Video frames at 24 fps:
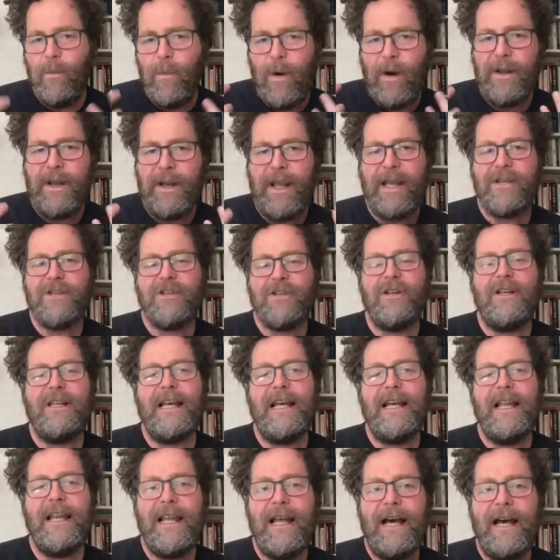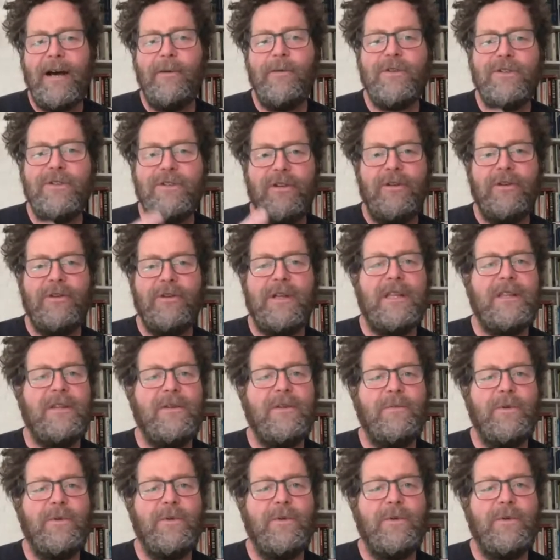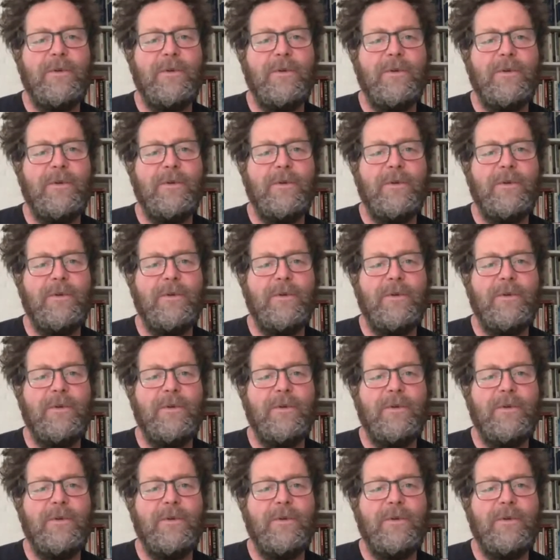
What actually allows us to look at the world